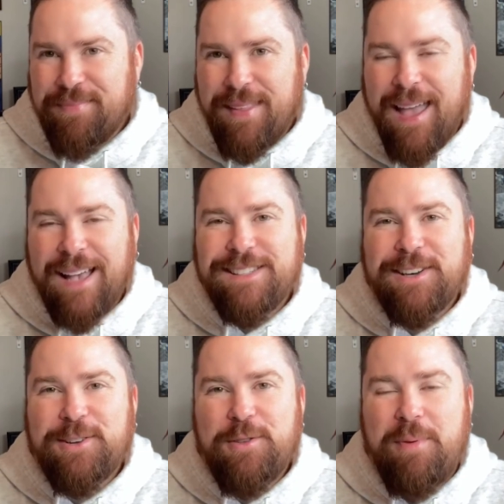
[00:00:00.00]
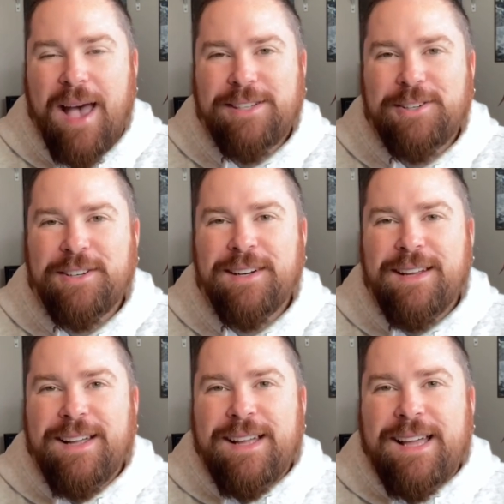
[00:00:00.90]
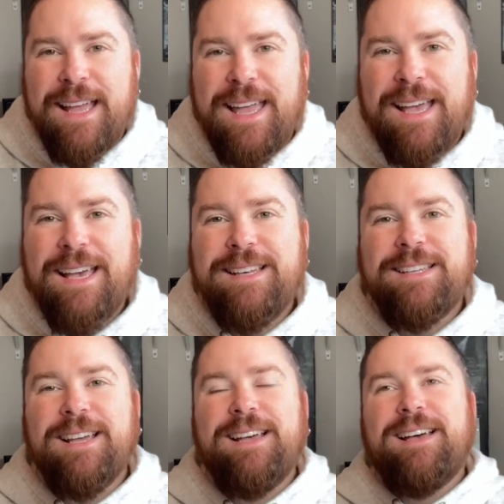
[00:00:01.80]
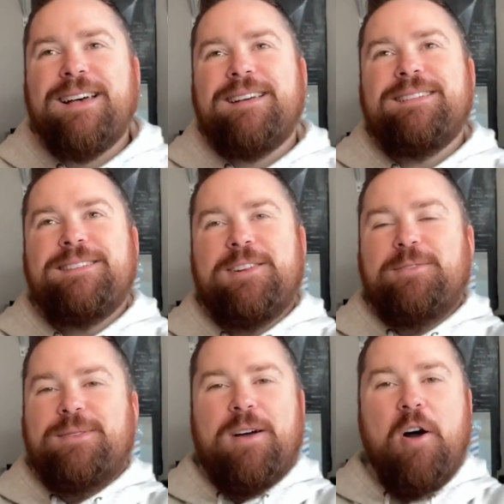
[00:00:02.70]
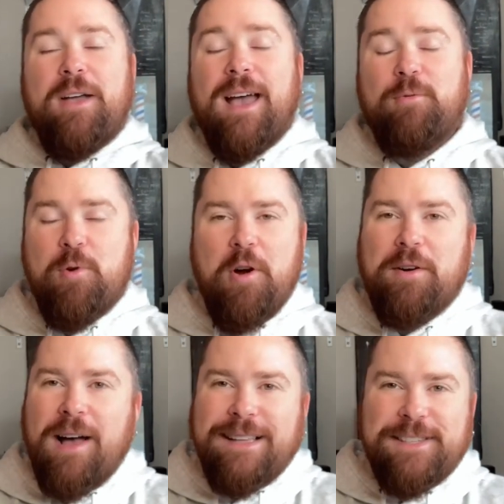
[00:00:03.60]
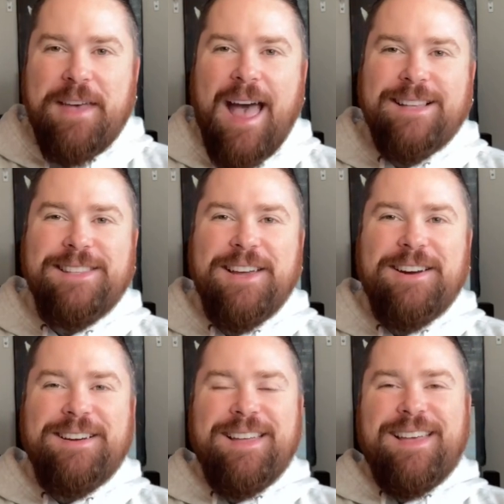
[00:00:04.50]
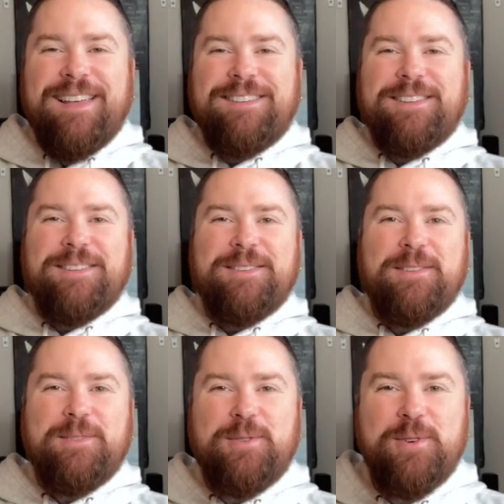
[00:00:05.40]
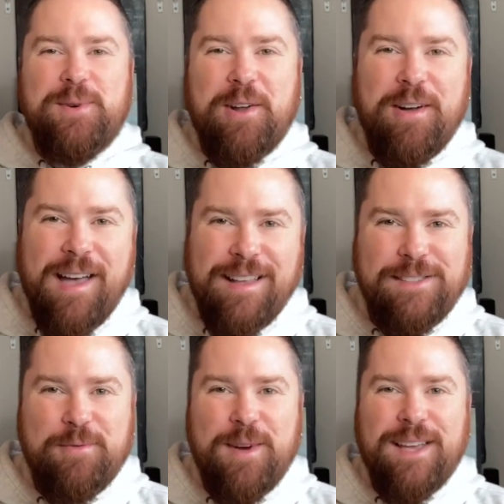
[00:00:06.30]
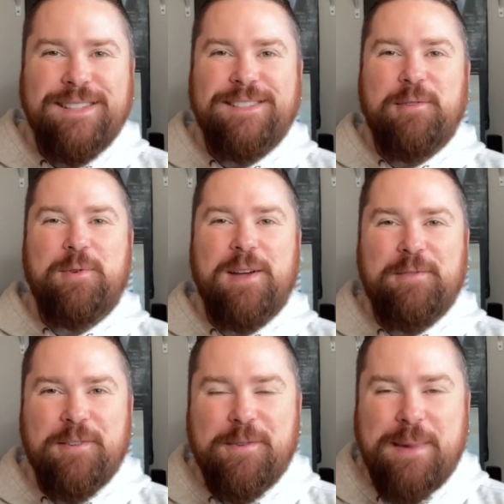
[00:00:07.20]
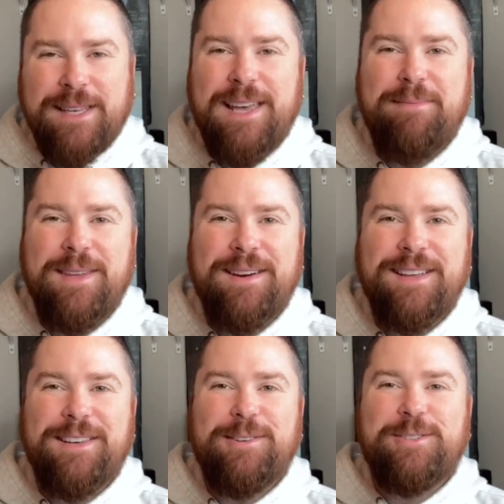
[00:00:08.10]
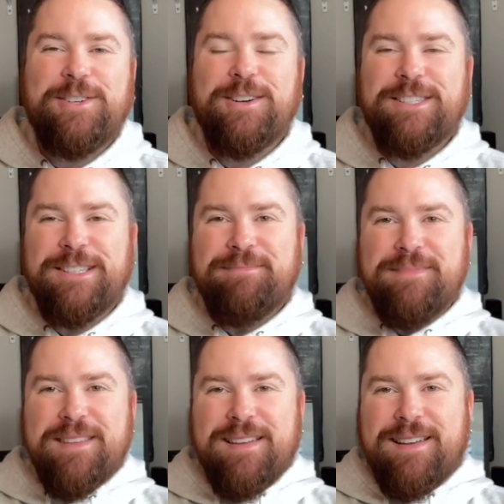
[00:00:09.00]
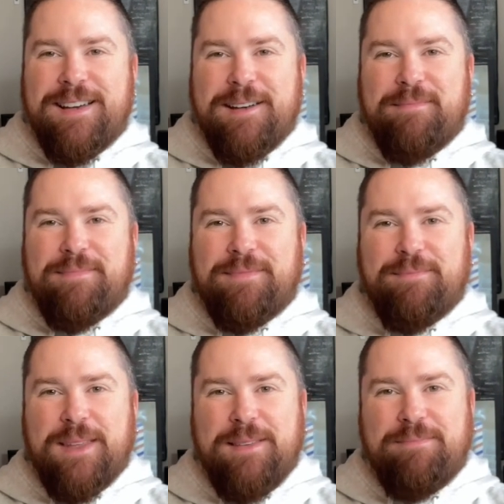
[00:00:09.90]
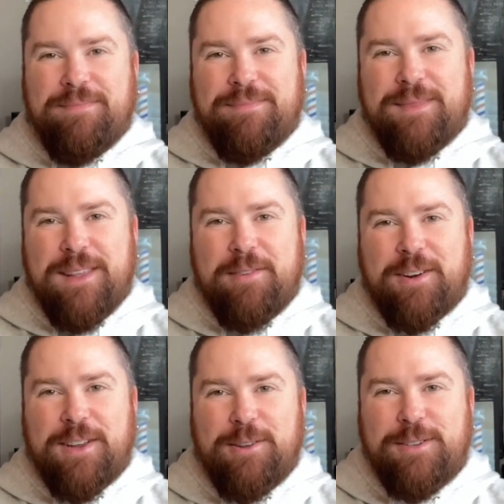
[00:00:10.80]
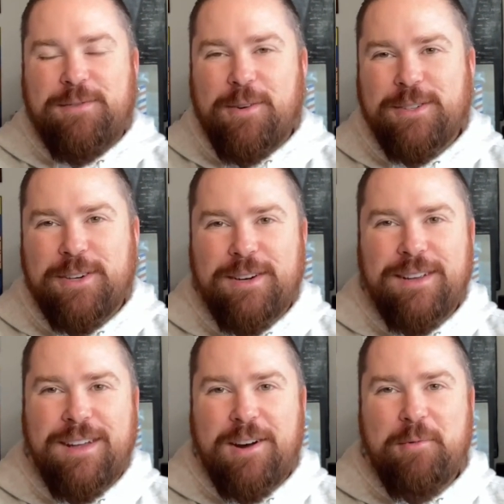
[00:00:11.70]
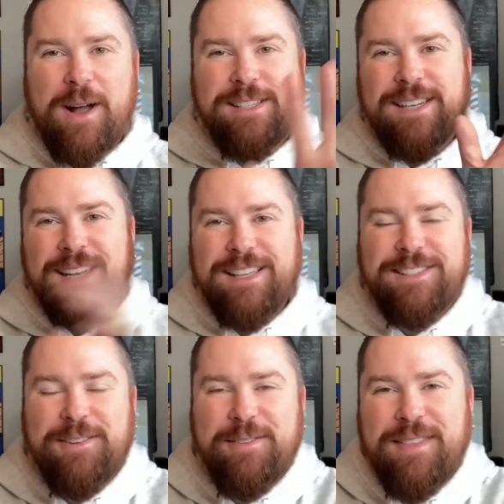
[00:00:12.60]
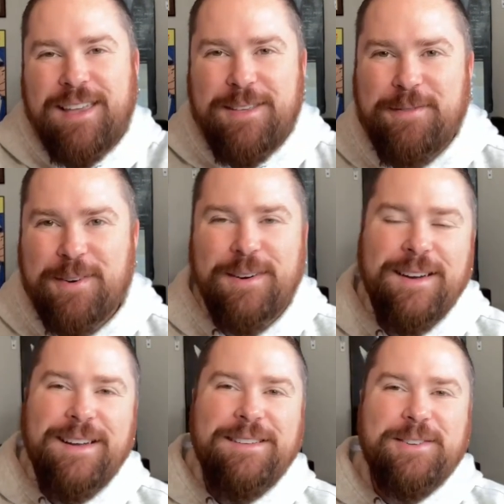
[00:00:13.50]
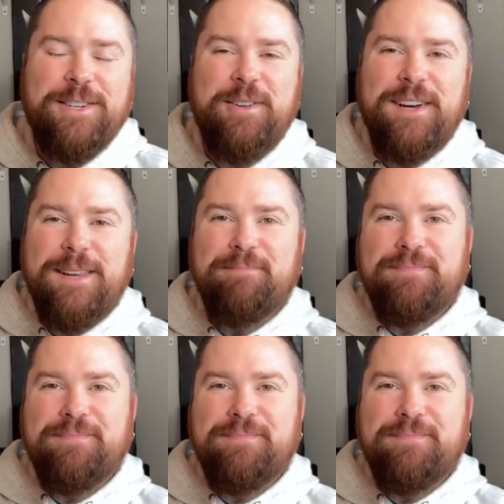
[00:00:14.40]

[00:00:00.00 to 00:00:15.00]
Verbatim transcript: as their youth pastor and you know all kind wore all kinds of hats there and grew in all kinds of ways. So grateful for my time there at Good News Church. Um, many many of our Good News folks are are watching today, so thank you for for tuning in,